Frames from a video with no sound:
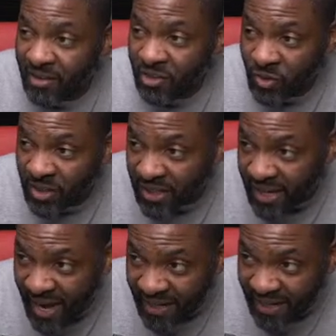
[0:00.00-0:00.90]
you could have
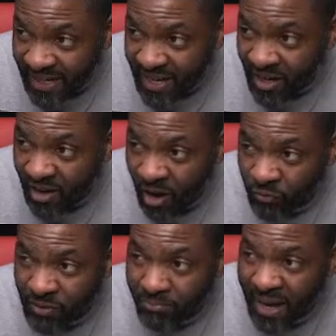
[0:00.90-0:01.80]
got in there off
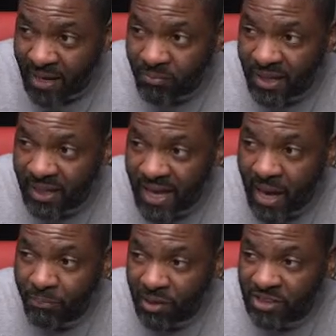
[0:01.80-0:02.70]
the bottom of the gap
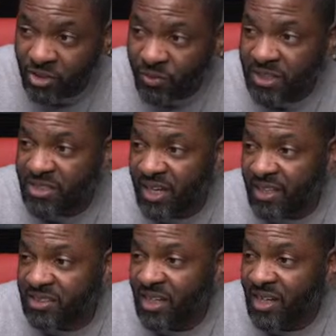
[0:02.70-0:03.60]
plus 3 ticks.